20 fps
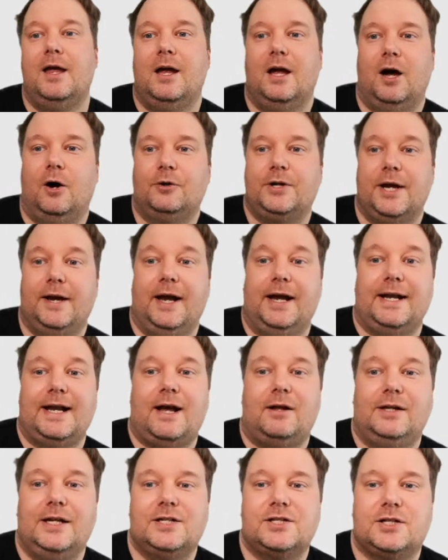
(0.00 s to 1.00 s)
Okay, and
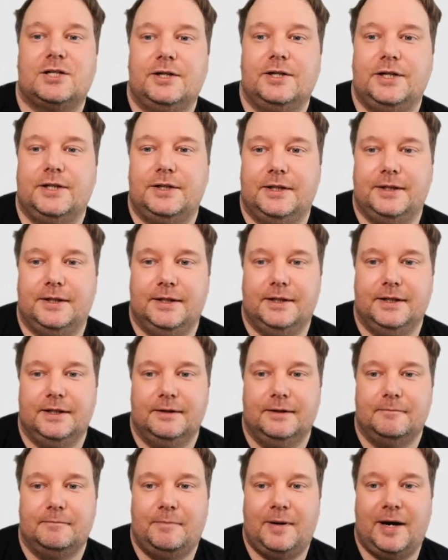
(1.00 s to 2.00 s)
now let's look at the
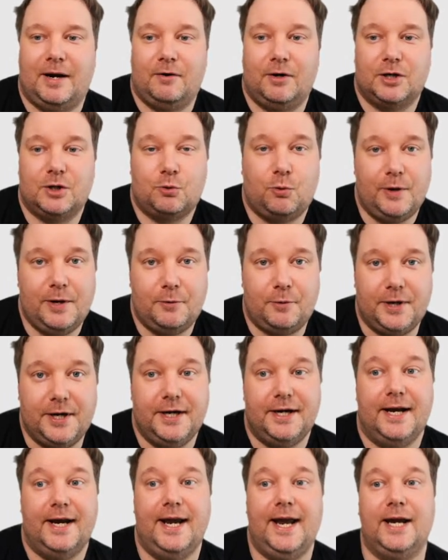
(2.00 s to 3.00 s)
power
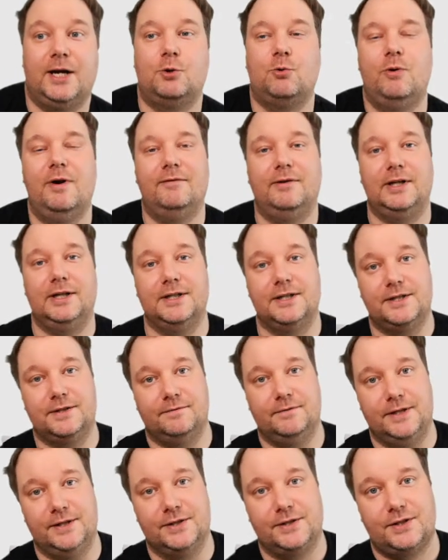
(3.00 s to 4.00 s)
query equivalent
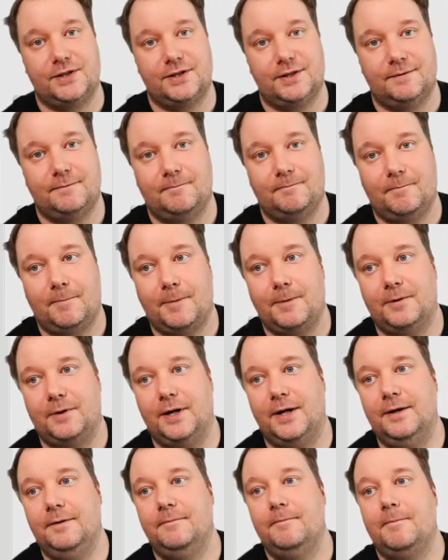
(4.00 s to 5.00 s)
of this,
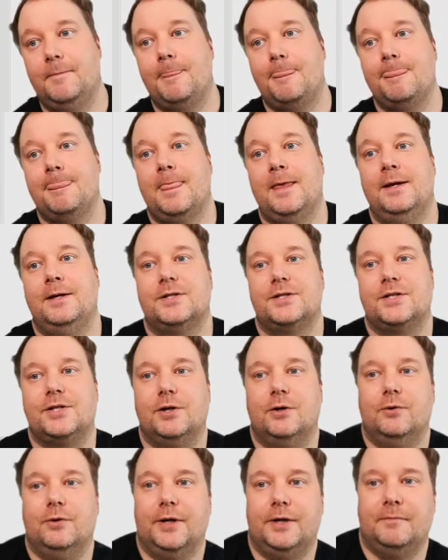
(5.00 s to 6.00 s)
right?
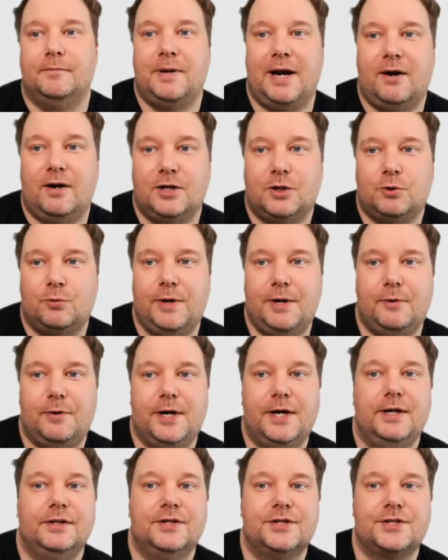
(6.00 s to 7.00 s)
So in Power
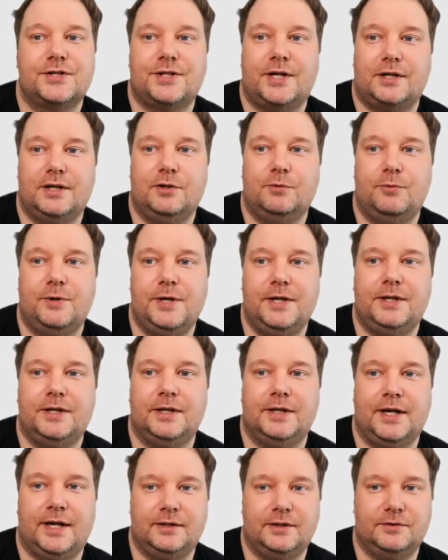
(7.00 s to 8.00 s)
Query, the start of the week
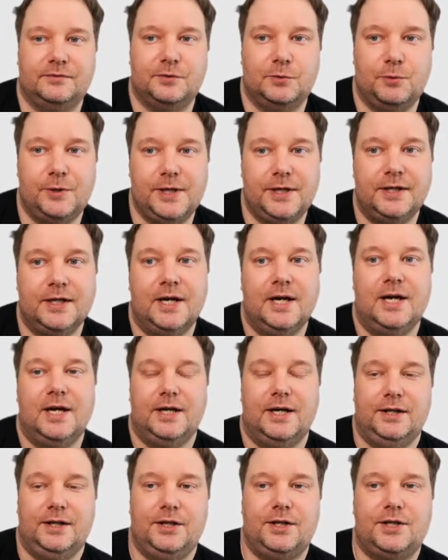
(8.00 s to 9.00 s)
and end of the week,
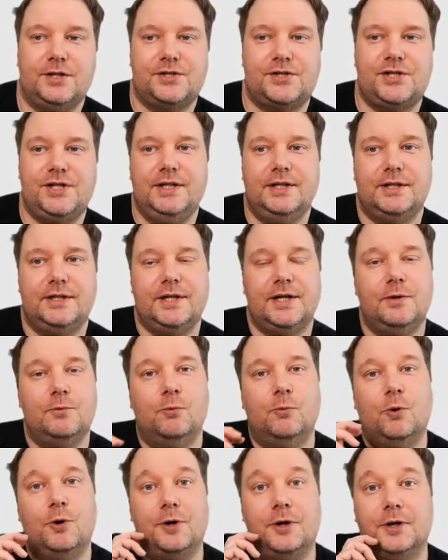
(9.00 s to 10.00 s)
you can see that they
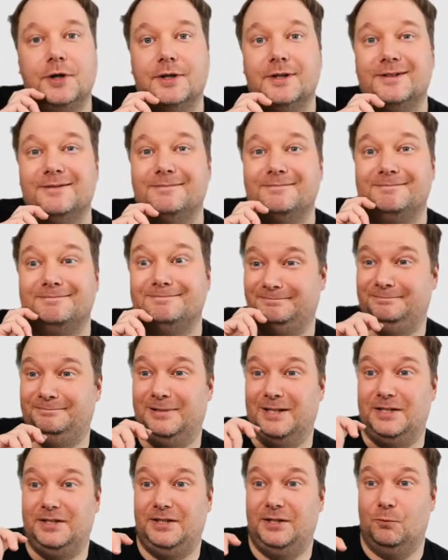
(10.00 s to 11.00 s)
work,
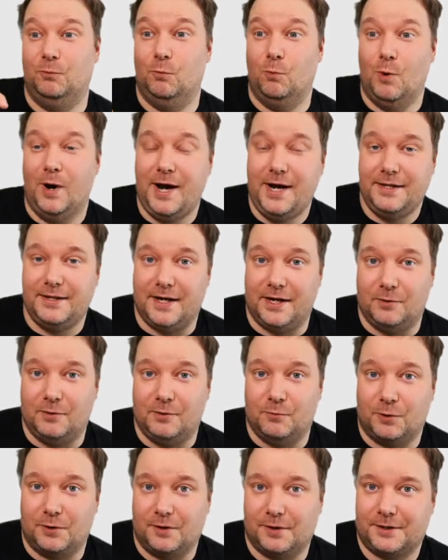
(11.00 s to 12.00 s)
but the way they
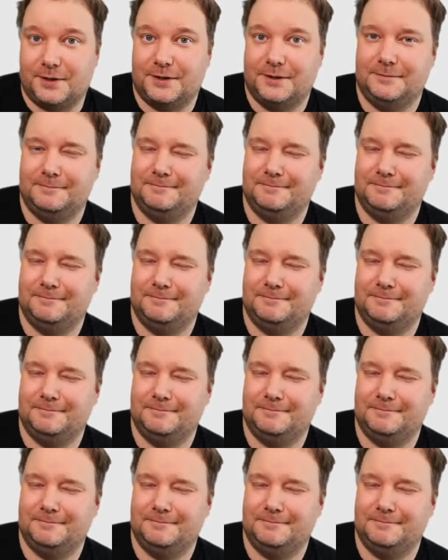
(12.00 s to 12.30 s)
work